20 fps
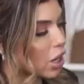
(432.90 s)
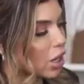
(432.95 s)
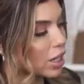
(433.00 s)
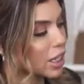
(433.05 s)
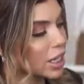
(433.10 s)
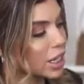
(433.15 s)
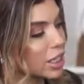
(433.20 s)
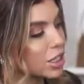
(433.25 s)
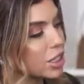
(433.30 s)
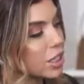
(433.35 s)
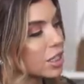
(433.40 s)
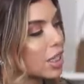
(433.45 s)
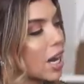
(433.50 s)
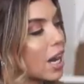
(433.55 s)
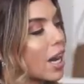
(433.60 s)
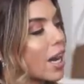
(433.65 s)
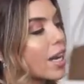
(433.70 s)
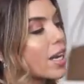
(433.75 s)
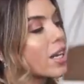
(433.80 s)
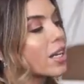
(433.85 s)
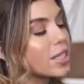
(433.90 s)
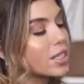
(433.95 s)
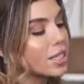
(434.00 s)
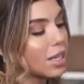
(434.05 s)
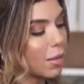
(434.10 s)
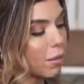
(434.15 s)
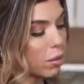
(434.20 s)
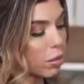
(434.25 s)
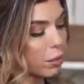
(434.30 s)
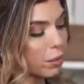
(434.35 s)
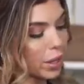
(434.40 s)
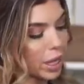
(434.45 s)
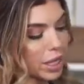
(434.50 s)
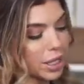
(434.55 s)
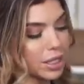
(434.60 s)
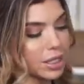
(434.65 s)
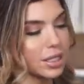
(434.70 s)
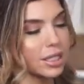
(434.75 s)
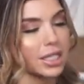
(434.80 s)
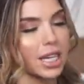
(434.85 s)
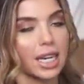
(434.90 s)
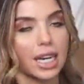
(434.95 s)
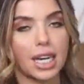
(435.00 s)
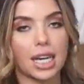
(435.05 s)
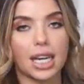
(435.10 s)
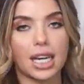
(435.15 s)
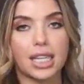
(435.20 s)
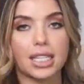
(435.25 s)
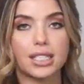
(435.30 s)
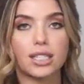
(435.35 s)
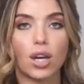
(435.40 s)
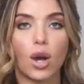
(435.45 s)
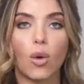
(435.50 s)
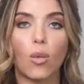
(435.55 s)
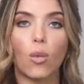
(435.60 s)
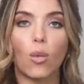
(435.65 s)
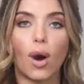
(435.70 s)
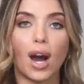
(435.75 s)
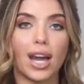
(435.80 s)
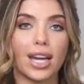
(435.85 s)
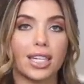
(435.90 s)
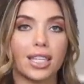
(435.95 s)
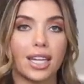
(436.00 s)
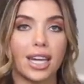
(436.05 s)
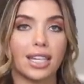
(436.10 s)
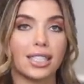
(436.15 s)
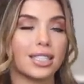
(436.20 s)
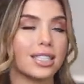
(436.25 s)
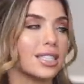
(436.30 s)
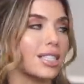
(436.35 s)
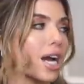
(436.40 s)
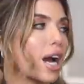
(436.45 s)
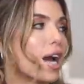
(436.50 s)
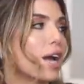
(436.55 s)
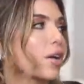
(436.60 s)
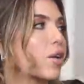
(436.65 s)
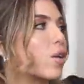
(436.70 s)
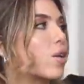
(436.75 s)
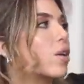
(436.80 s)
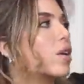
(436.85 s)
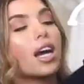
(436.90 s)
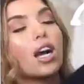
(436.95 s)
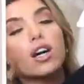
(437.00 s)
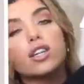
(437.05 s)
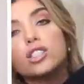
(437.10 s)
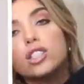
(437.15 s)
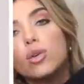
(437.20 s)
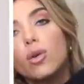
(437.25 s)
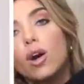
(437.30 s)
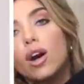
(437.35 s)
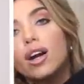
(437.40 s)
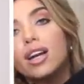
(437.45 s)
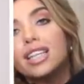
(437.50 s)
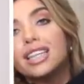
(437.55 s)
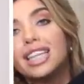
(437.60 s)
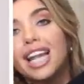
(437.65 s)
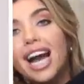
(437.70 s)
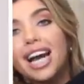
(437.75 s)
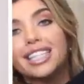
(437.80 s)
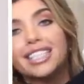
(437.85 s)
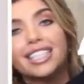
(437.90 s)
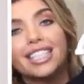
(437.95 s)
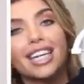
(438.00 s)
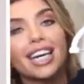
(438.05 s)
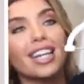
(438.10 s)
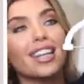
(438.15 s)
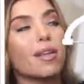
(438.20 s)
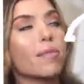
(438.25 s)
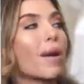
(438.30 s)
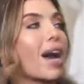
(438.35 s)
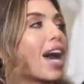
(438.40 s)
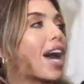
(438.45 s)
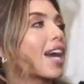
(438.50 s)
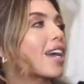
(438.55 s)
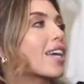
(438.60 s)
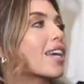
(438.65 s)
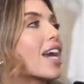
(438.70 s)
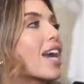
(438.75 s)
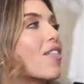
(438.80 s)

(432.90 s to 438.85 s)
on each side, double buttons, and it is a wide leg style. They also are elastic in the back.